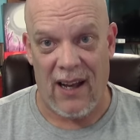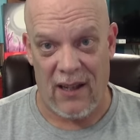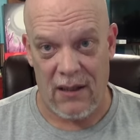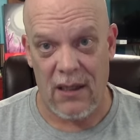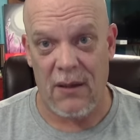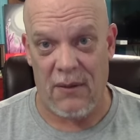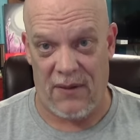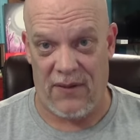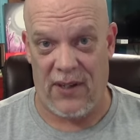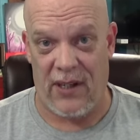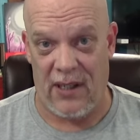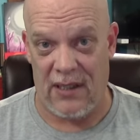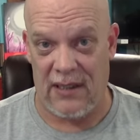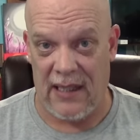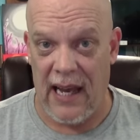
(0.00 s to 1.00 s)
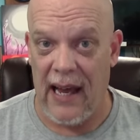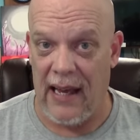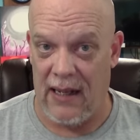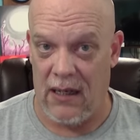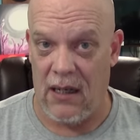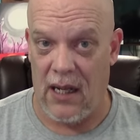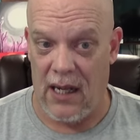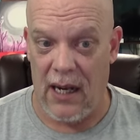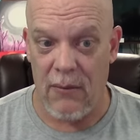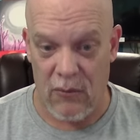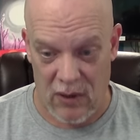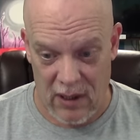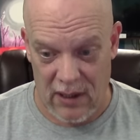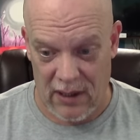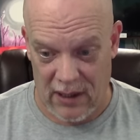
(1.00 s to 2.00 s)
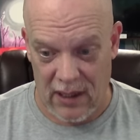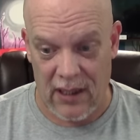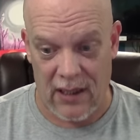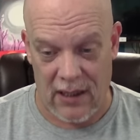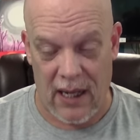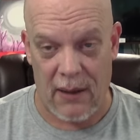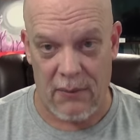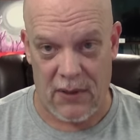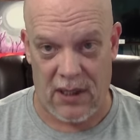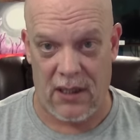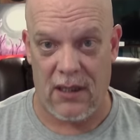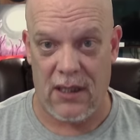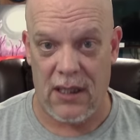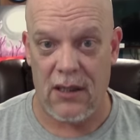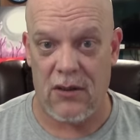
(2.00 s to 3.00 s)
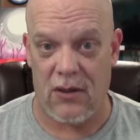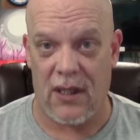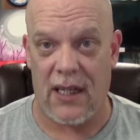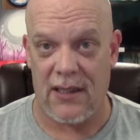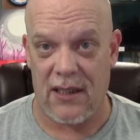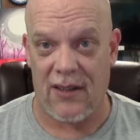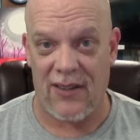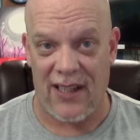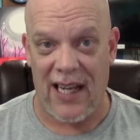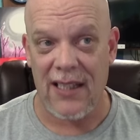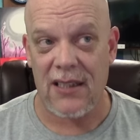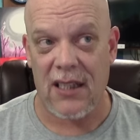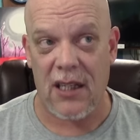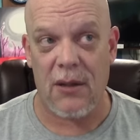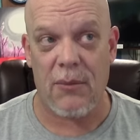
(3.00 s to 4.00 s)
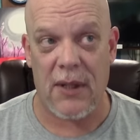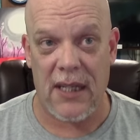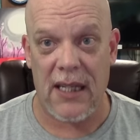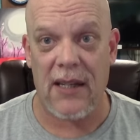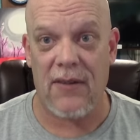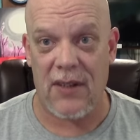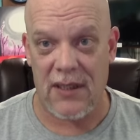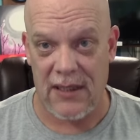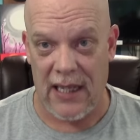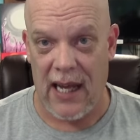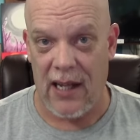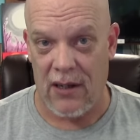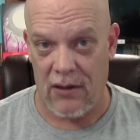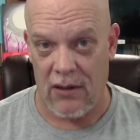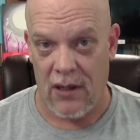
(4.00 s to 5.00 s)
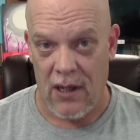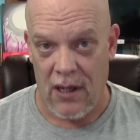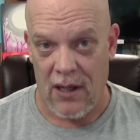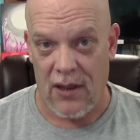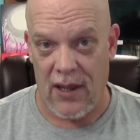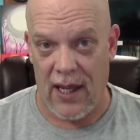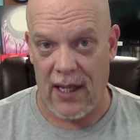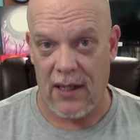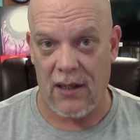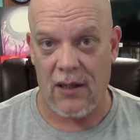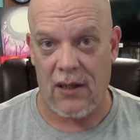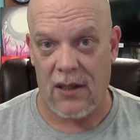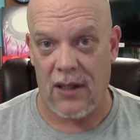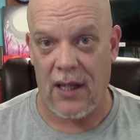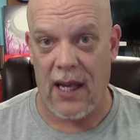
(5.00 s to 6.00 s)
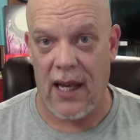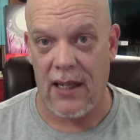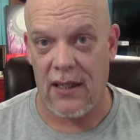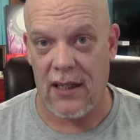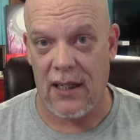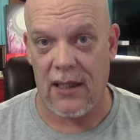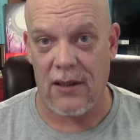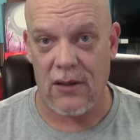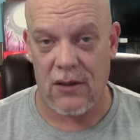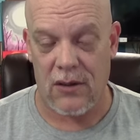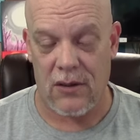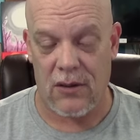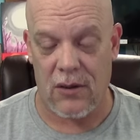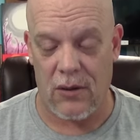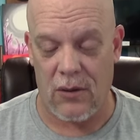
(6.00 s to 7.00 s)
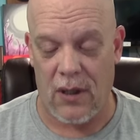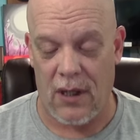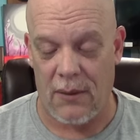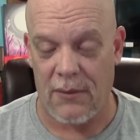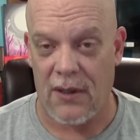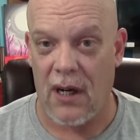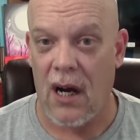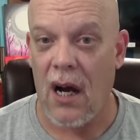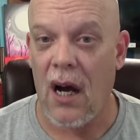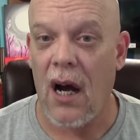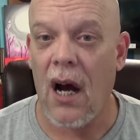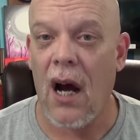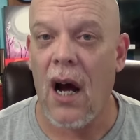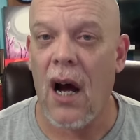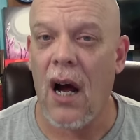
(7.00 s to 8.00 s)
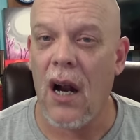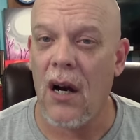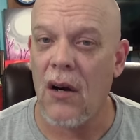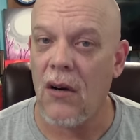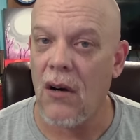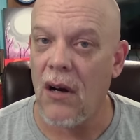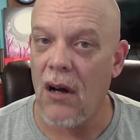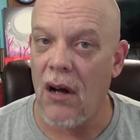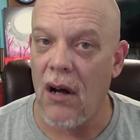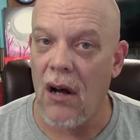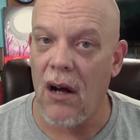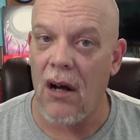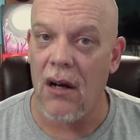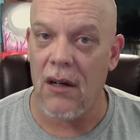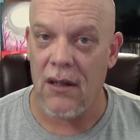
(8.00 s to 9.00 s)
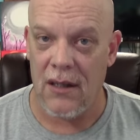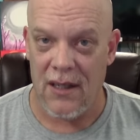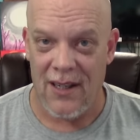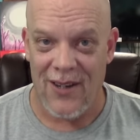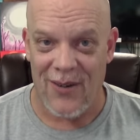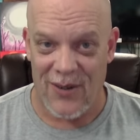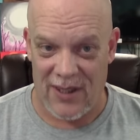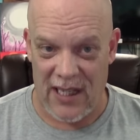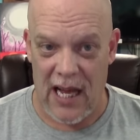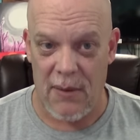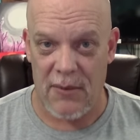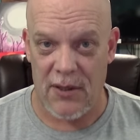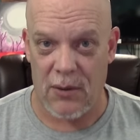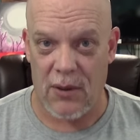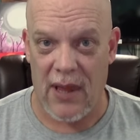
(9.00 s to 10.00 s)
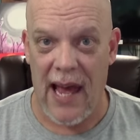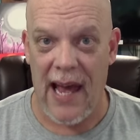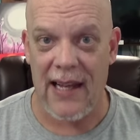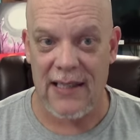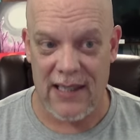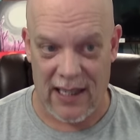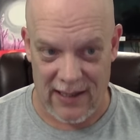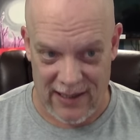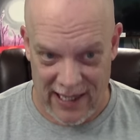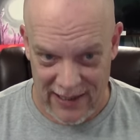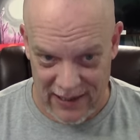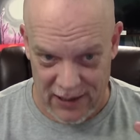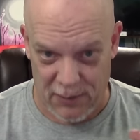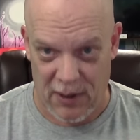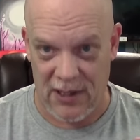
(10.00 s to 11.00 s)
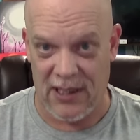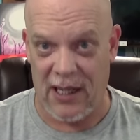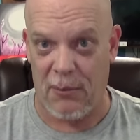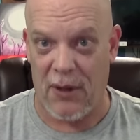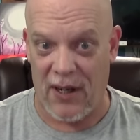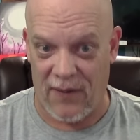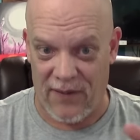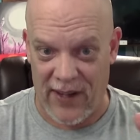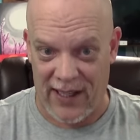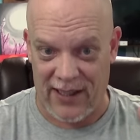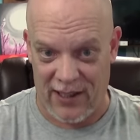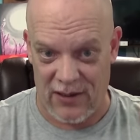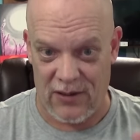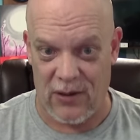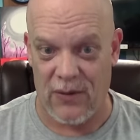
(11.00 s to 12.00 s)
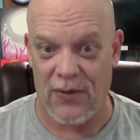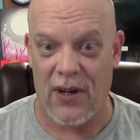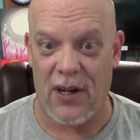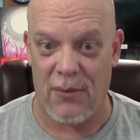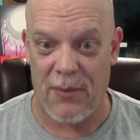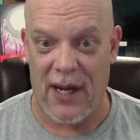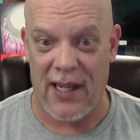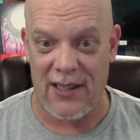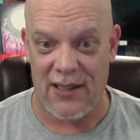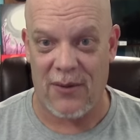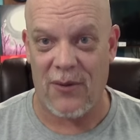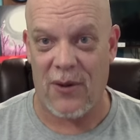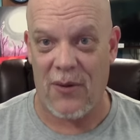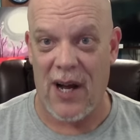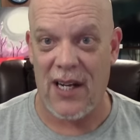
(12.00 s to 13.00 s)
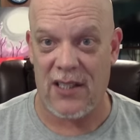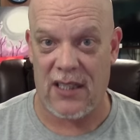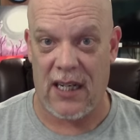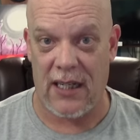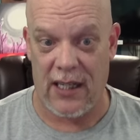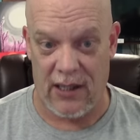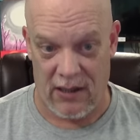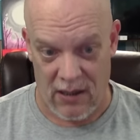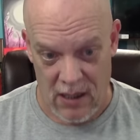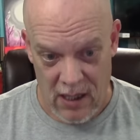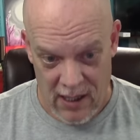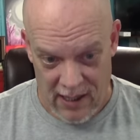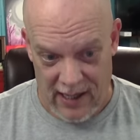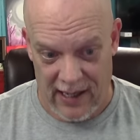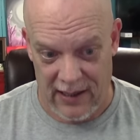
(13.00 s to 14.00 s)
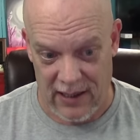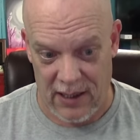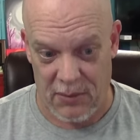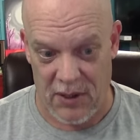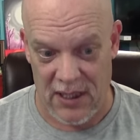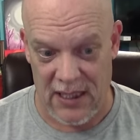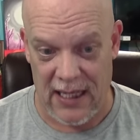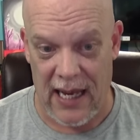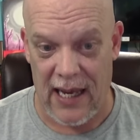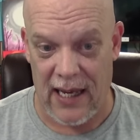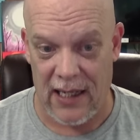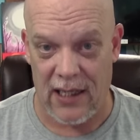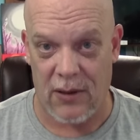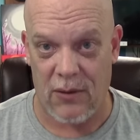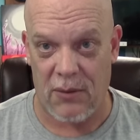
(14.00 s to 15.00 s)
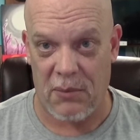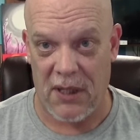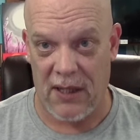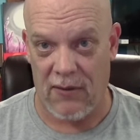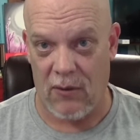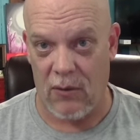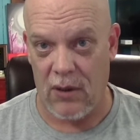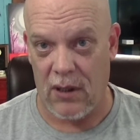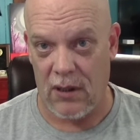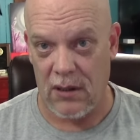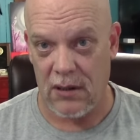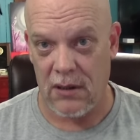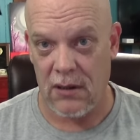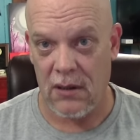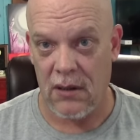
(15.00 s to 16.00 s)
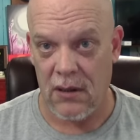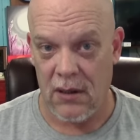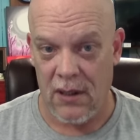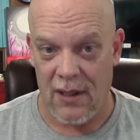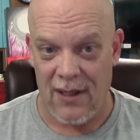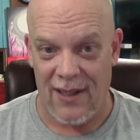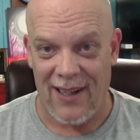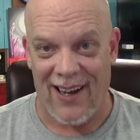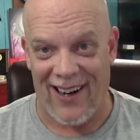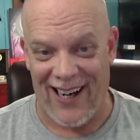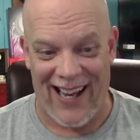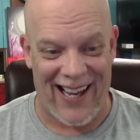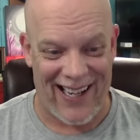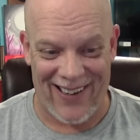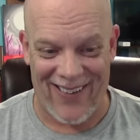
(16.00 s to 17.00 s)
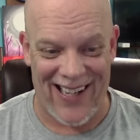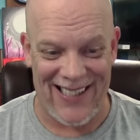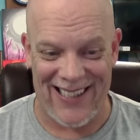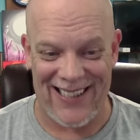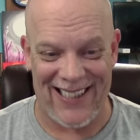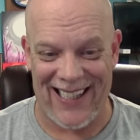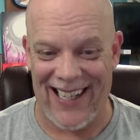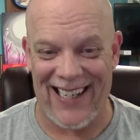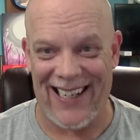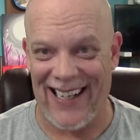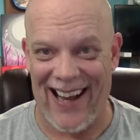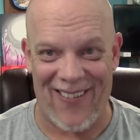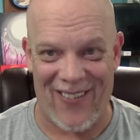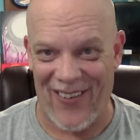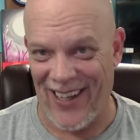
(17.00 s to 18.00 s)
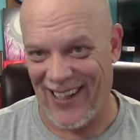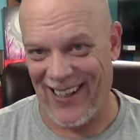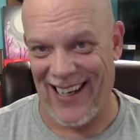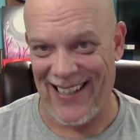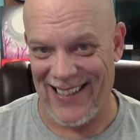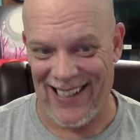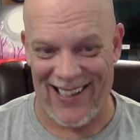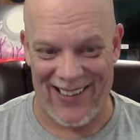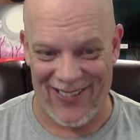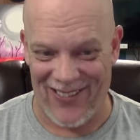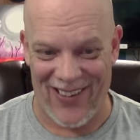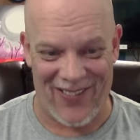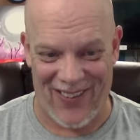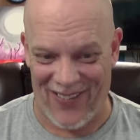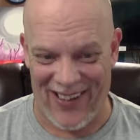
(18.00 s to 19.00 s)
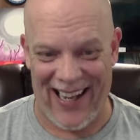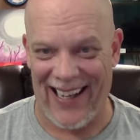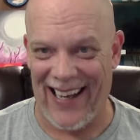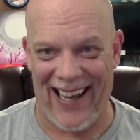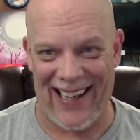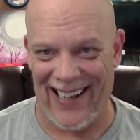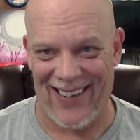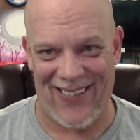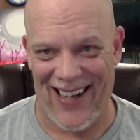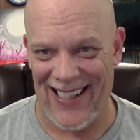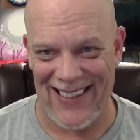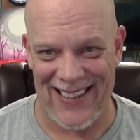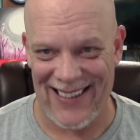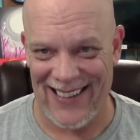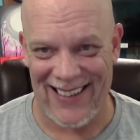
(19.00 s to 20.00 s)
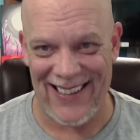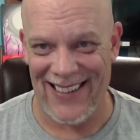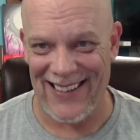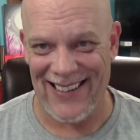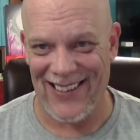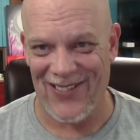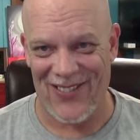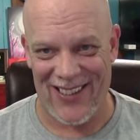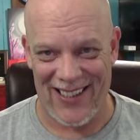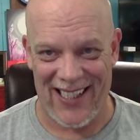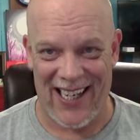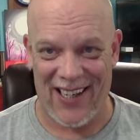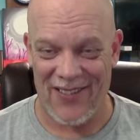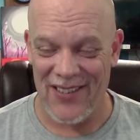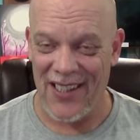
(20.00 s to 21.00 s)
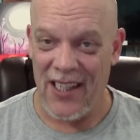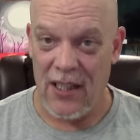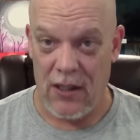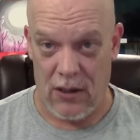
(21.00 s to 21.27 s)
I'm going to be very sad. And I'm gonna need you guys. That's going to be even sadder than the ending to Carl. When Llamas with Hats end, that's as much as I've been affected so far by something we watched on here. And DBZA ending would be even worse. All right, I got to watch this again. I won't make you guys sit here with me, but I got to watch this at least two more times.